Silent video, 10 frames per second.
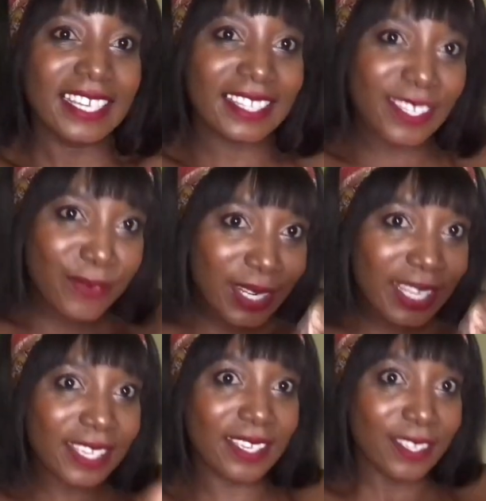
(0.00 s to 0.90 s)
then we're
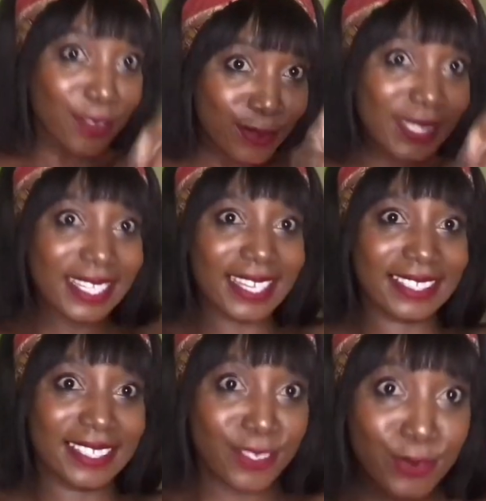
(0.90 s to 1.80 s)
like, you
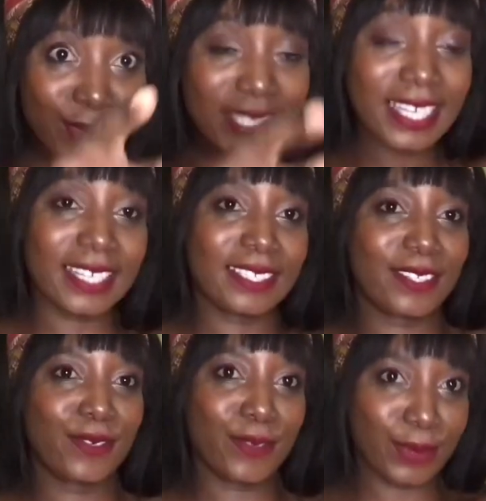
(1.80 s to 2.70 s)
start,
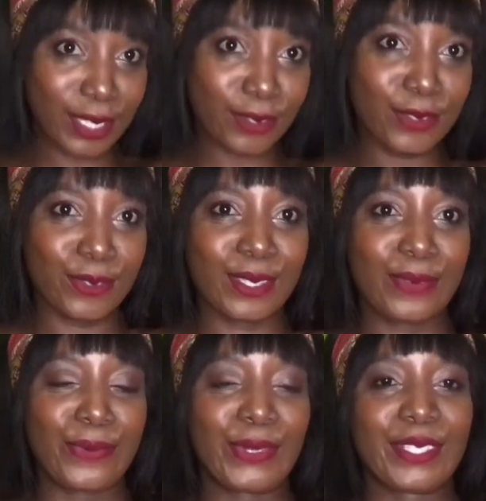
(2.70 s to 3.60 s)
without
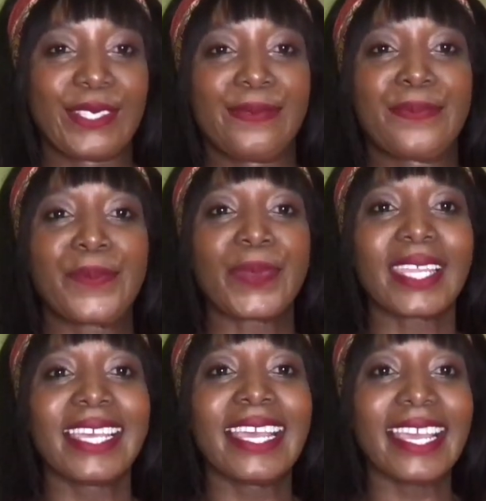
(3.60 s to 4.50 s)
using words.
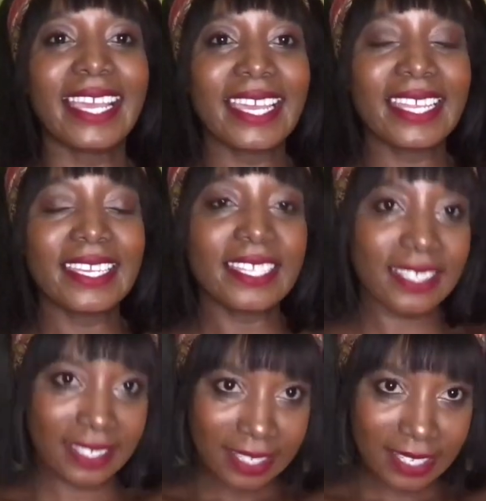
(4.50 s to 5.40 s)

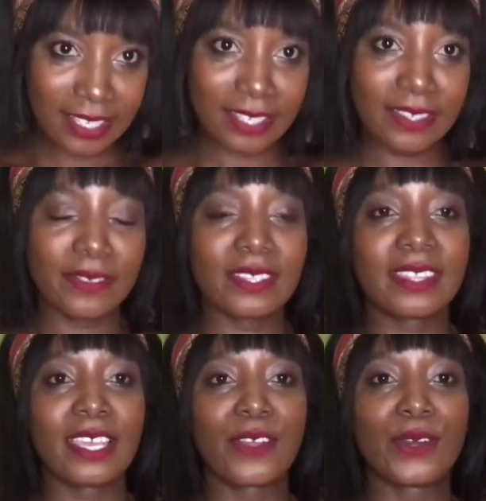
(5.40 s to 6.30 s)
And he,
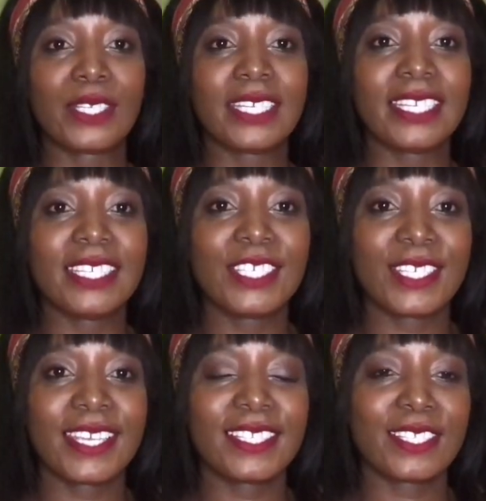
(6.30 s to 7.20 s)
thank God, he
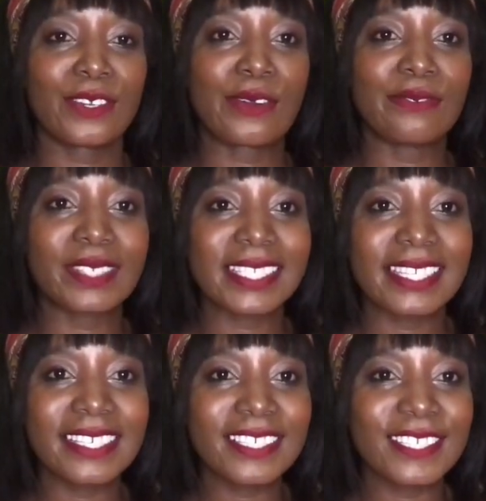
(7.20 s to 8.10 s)
initiated the
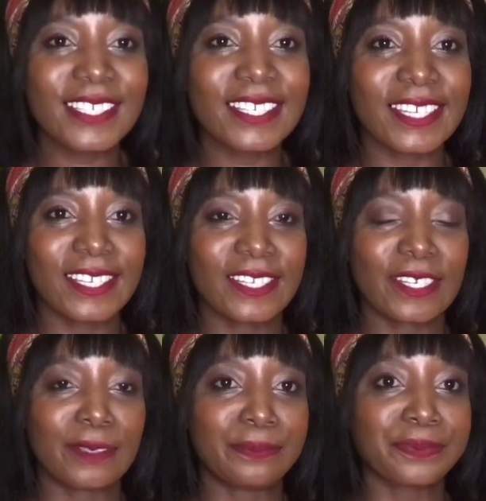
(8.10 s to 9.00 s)
conversation, and
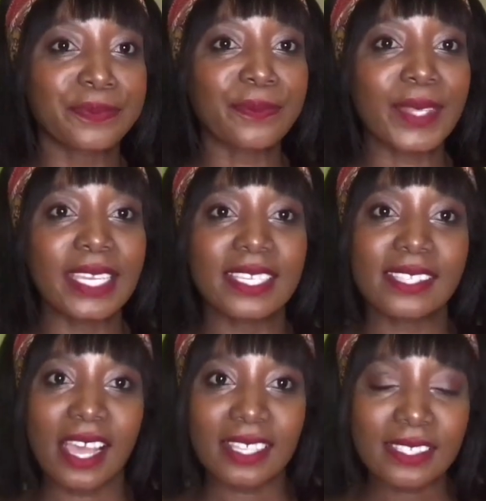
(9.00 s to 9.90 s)

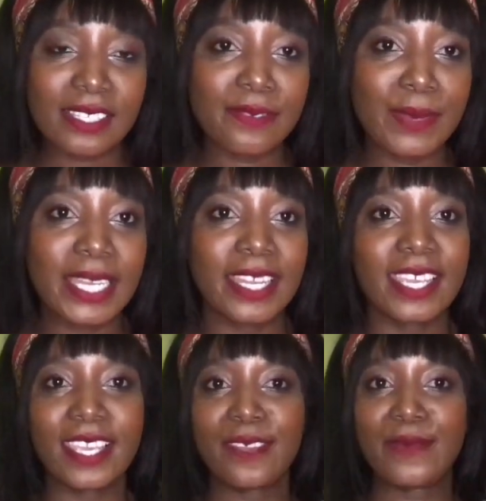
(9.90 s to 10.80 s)
he's asked my
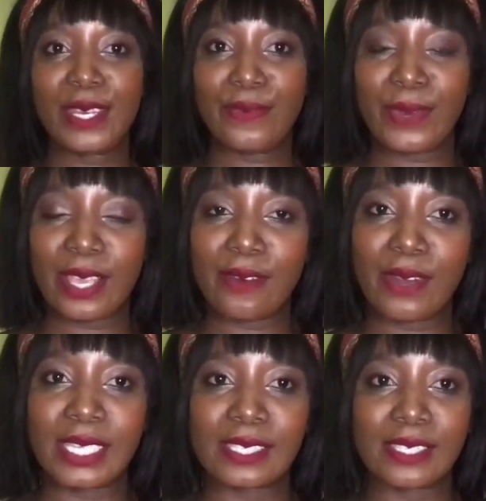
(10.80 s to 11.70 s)
name and where I
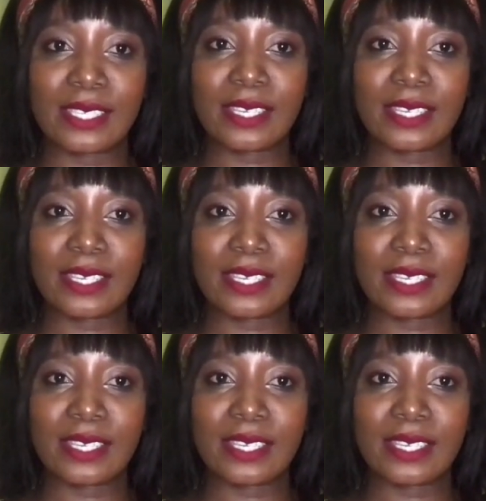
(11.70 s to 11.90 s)
was,